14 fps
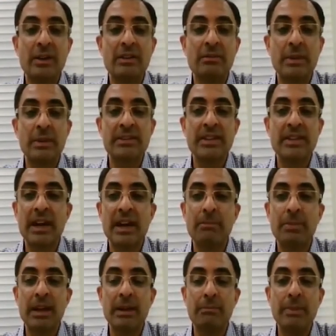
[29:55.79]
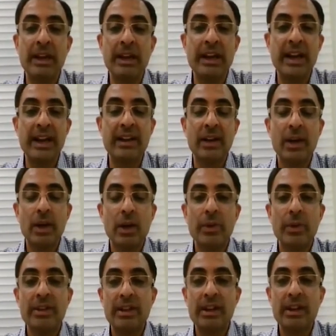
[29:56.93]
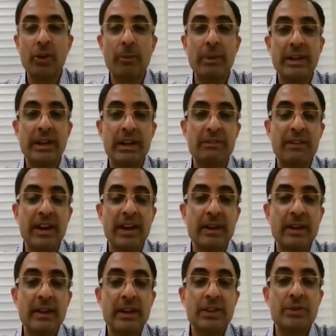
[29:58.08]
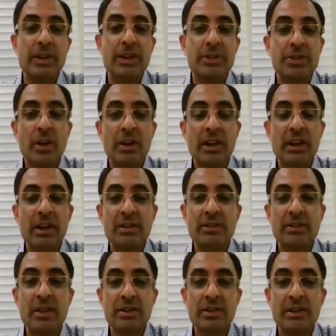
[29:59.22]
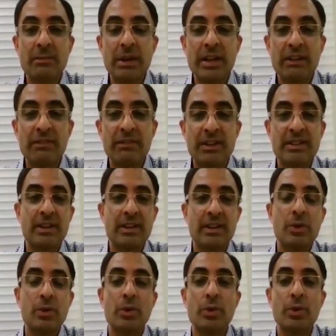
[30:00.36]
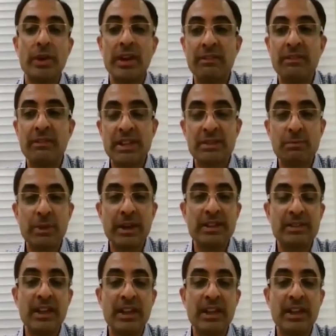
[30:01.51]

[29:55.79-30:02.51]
mixing up a V line with a comet artifact. So in short, ultrasound is a multifaceted tool today which has played a